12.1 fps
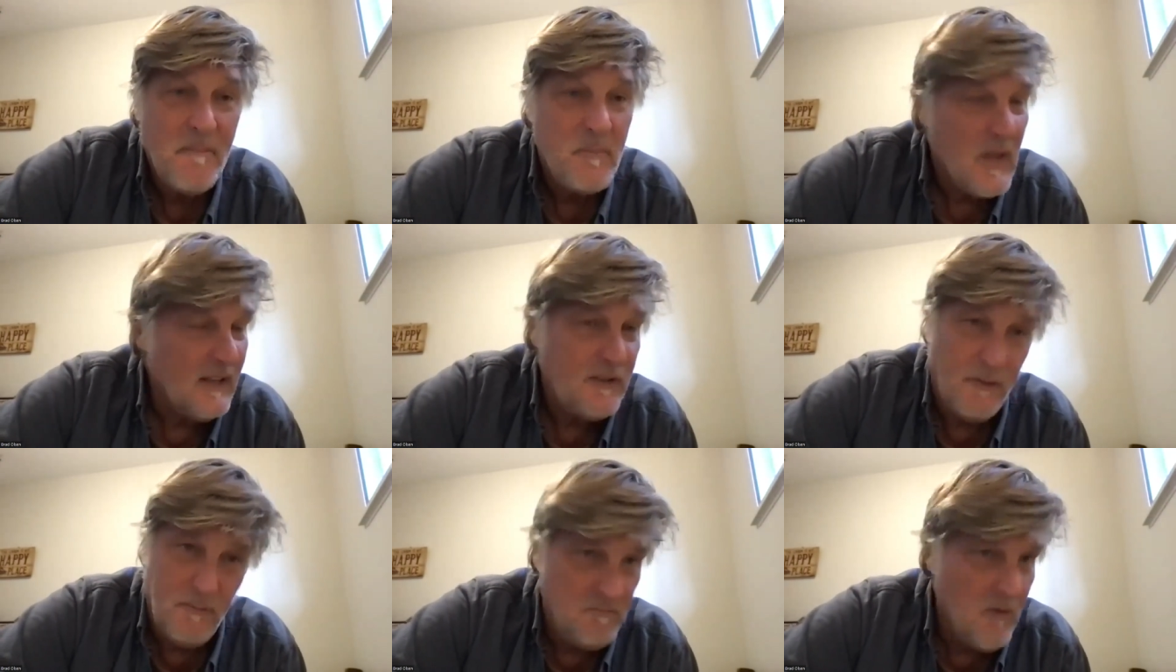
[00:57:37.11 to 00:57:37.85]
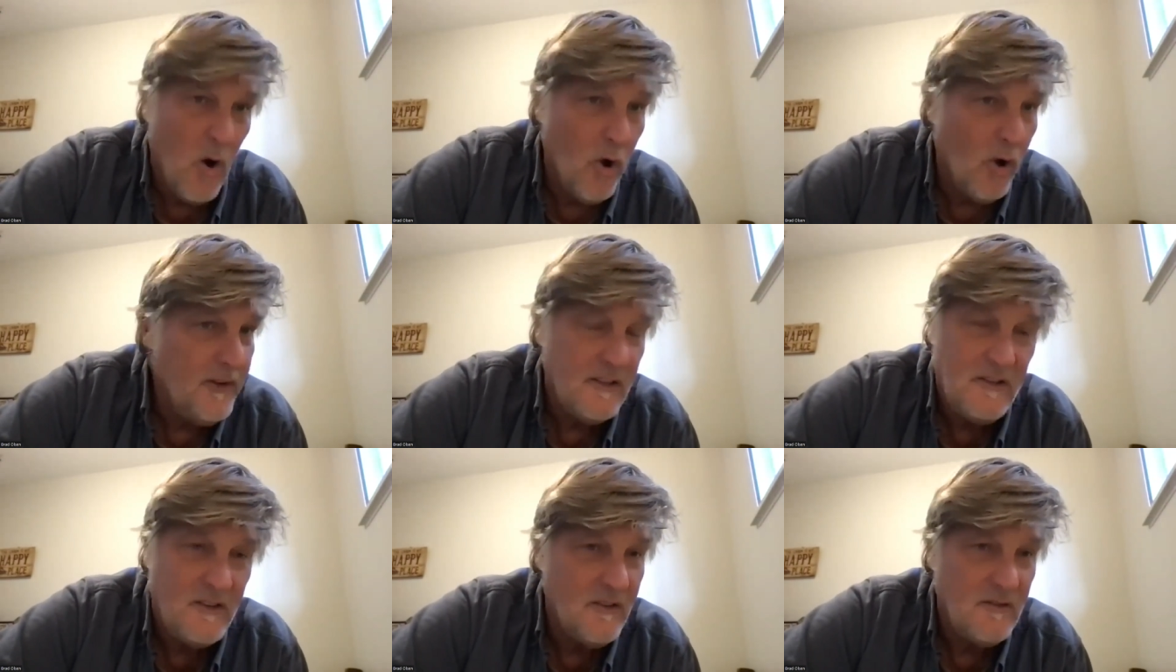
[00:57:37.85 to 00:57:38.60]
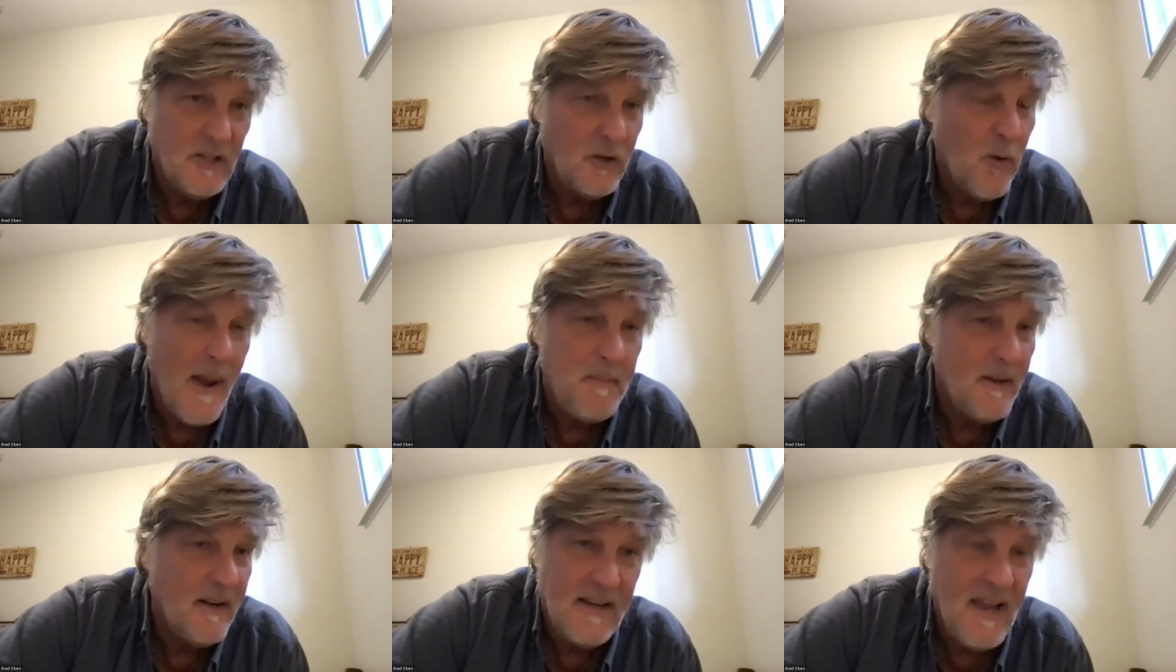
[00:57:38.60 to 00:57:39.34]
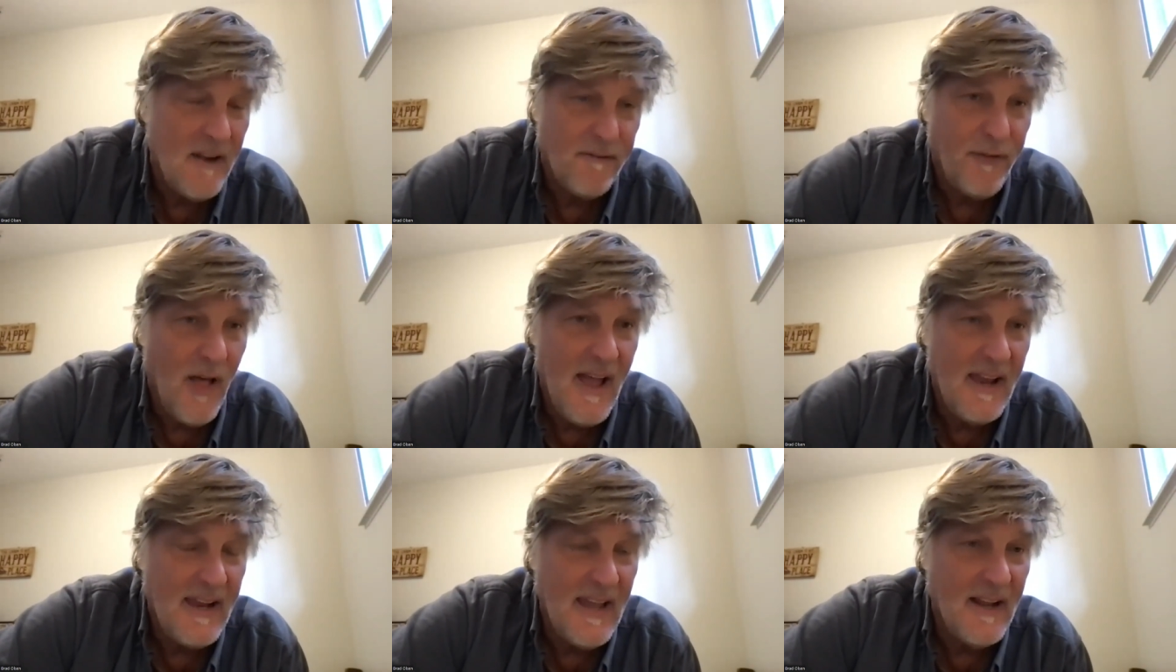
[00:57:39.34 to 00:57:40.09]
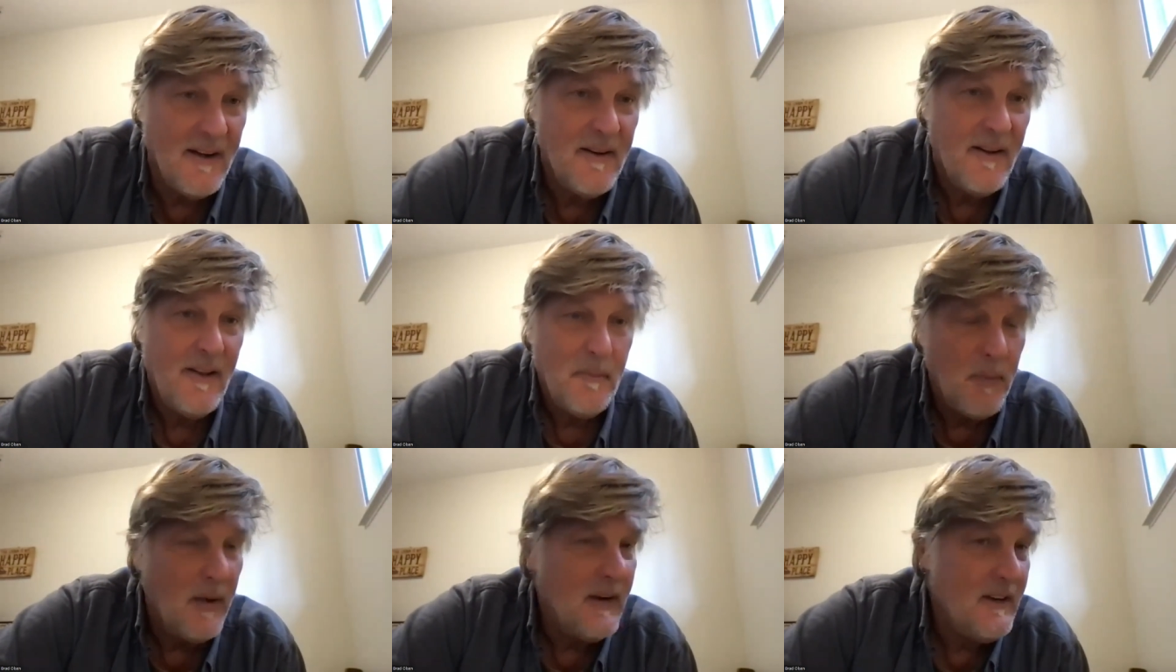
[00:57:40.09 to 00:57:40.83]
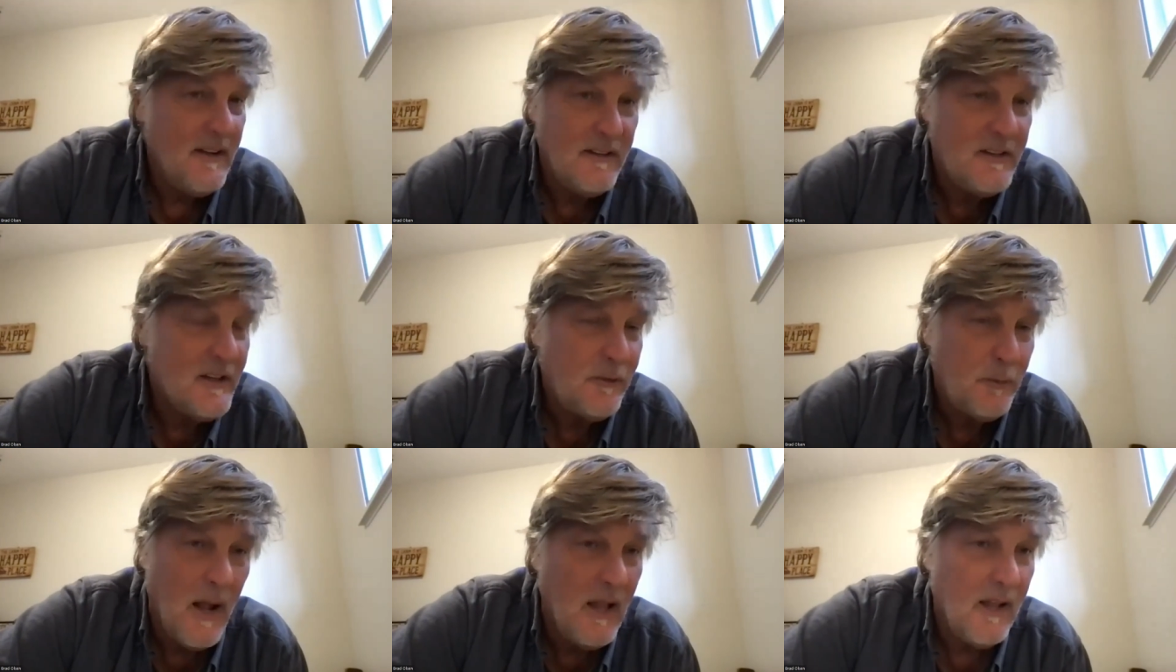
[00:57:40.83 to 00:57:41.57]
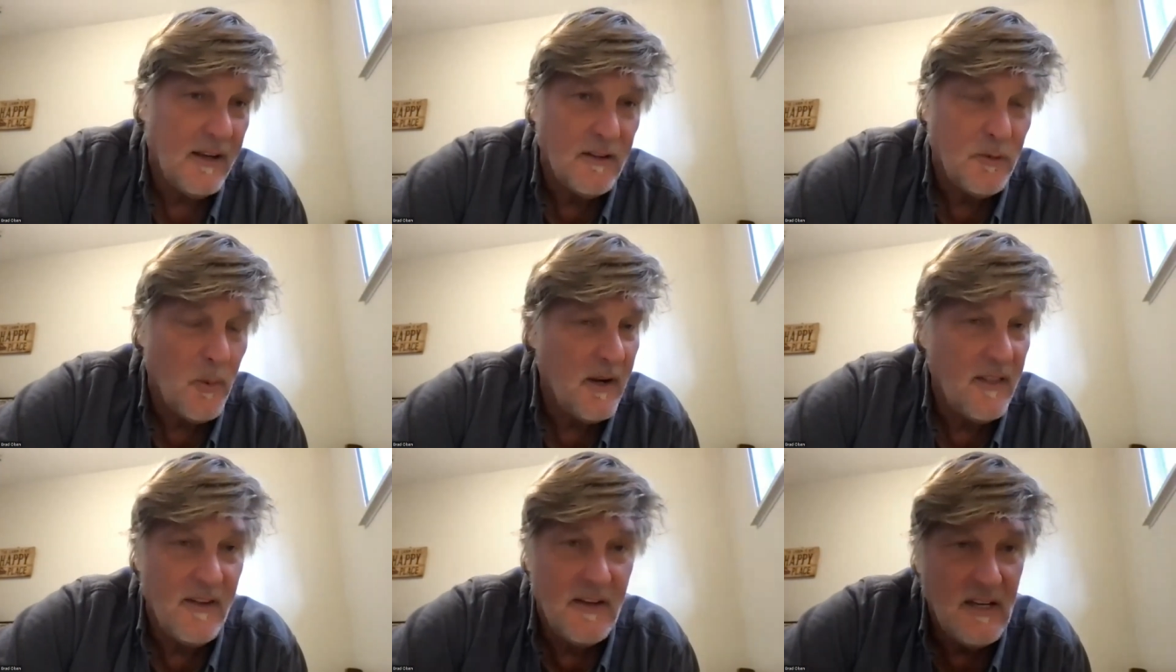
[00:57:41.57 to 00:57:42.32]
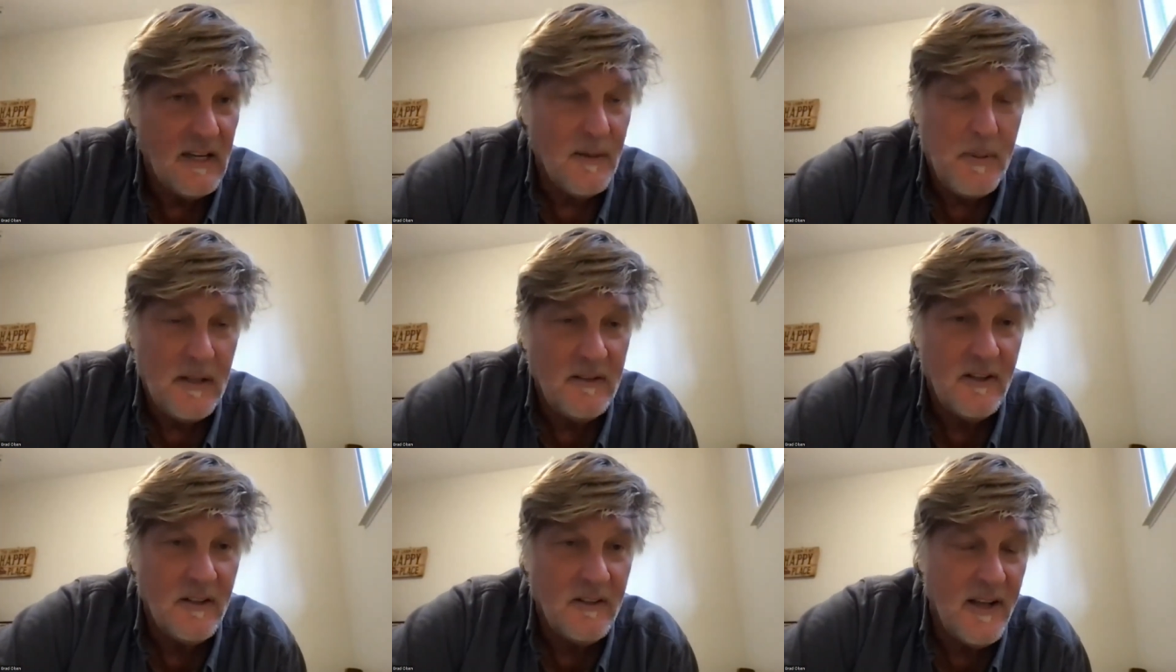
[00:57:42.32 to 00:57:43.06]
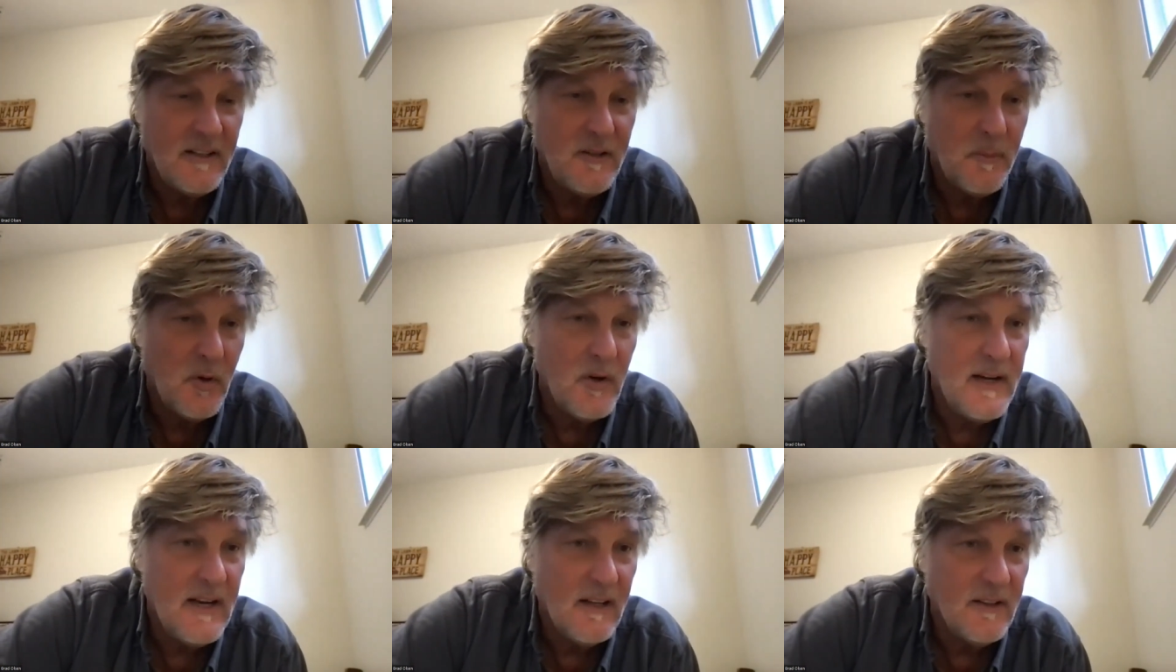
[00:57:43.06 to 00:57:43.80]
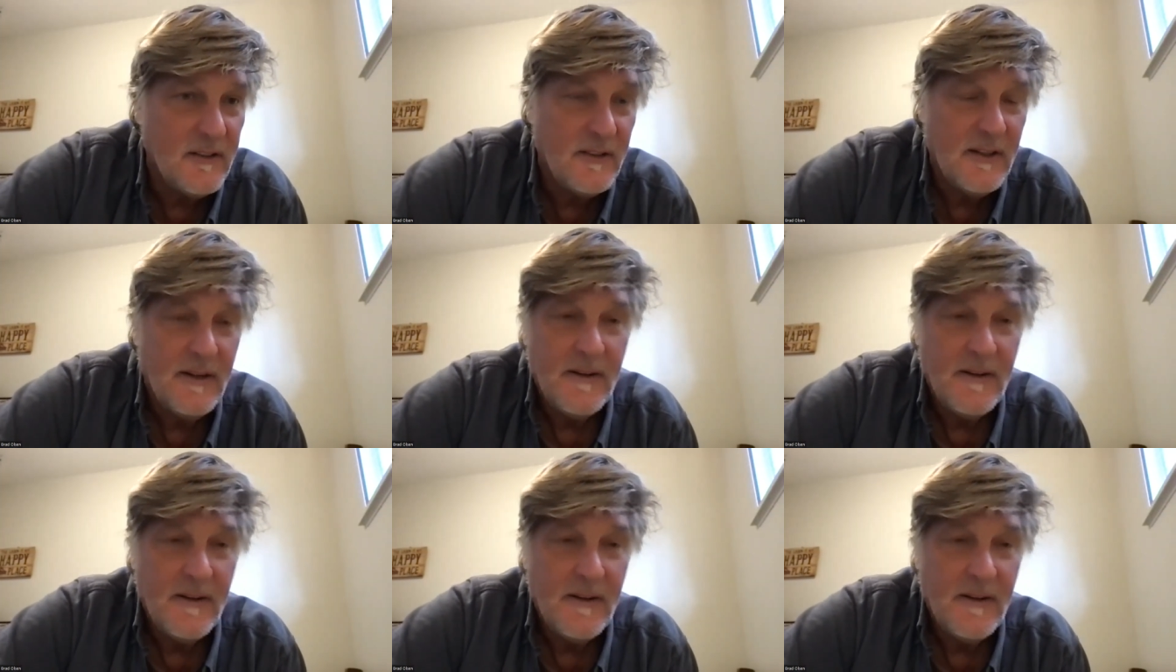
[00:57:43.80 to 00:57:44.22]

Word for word: It's old, it's decrepit, it can't fly again, but it is this relic. It's one of the Nina Pinton Santa Maria's